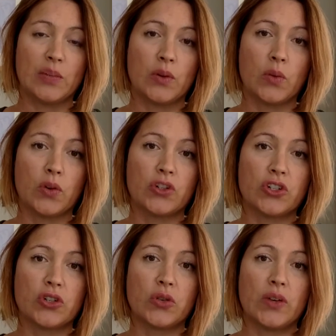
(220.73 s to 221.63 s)
We want
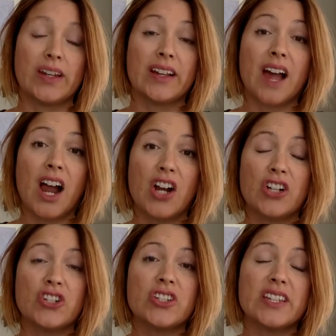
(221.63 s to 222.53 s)
to
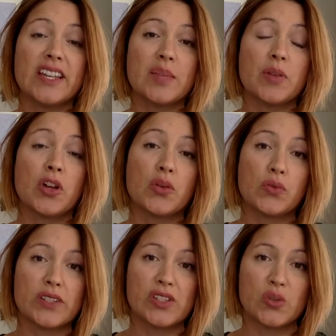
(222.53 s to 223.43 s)
encourage deep,
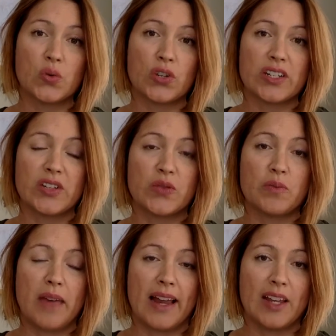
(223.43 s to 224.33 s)
restorative
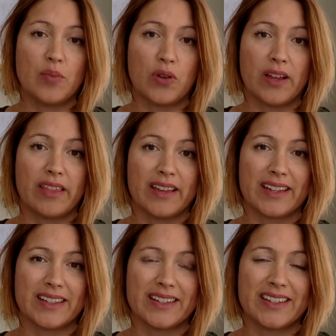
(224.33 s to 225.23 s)
belly breathing.
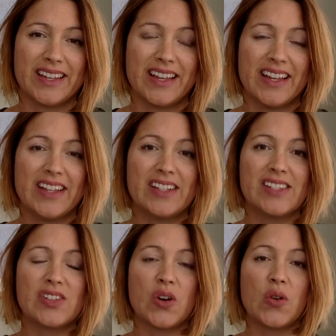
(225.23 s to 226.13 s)

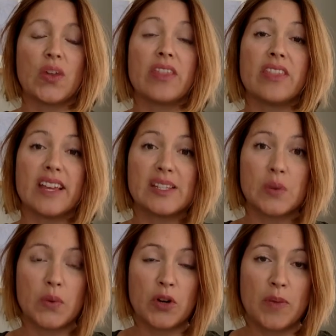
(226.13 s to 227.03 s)
So that's what
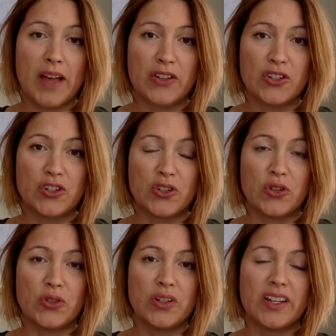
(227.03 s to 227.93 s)
we're about to do.